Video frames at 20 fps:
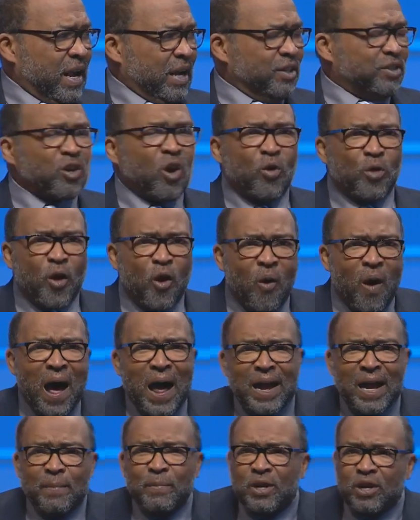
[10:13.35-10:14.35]
And so though
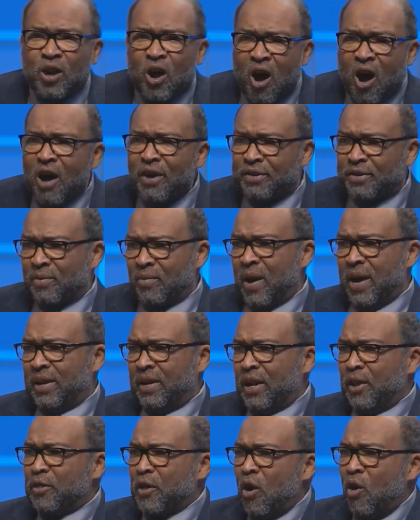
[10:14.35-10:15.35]
I am
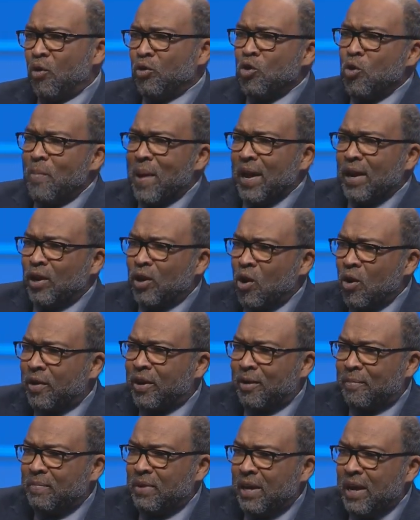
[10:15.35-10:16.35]
incarcerated, and though you may
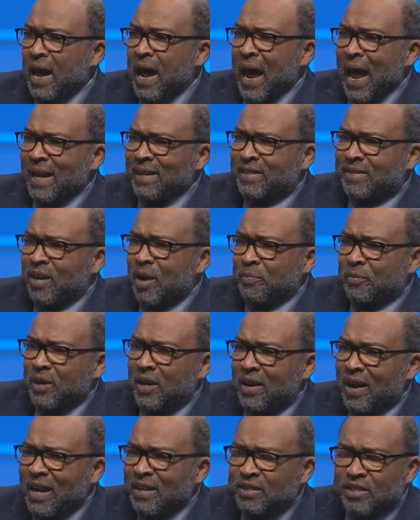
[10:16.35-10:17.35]
look at me as
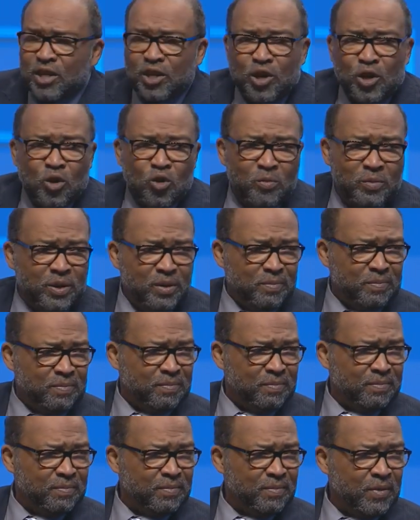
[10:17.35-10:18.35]
something less than
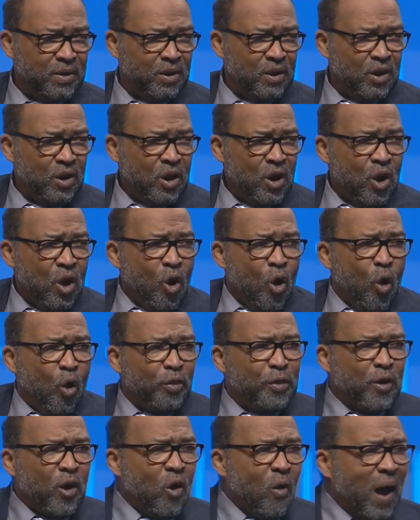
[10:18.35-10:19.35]
human,
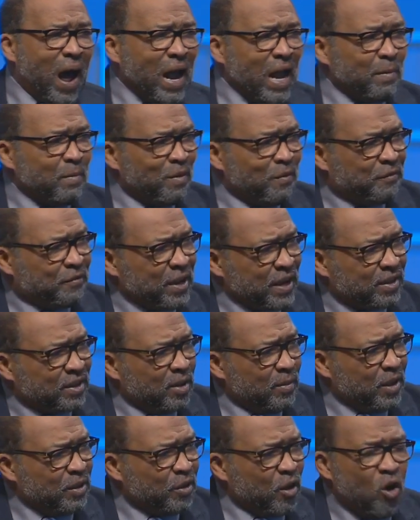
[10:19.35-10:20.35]
or though I am a
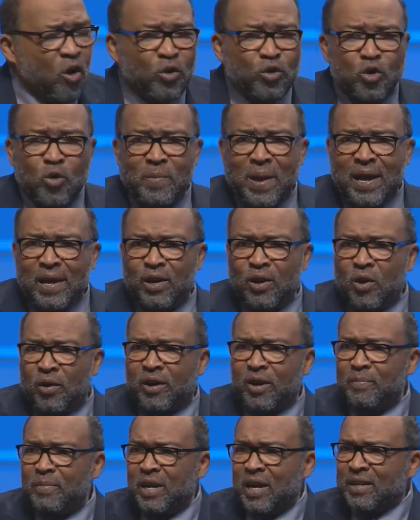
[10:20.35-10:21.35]
victim, and though you may
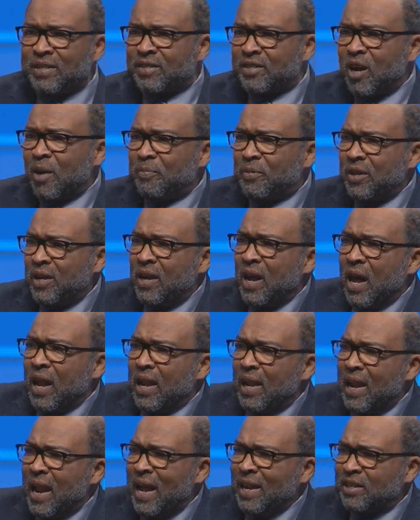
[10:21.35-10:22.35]
look at me as something
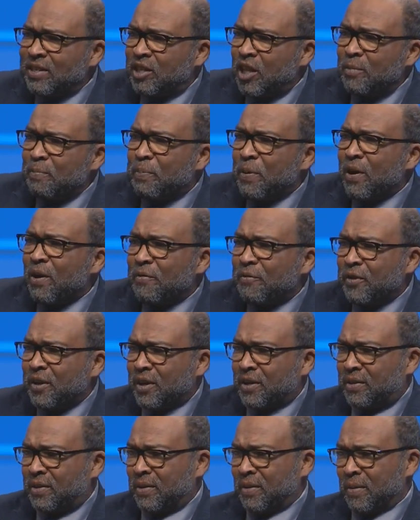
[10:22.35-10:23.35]
less than
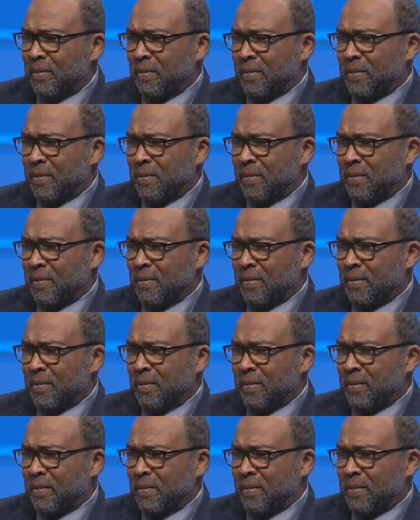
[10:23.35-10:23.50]
perfect,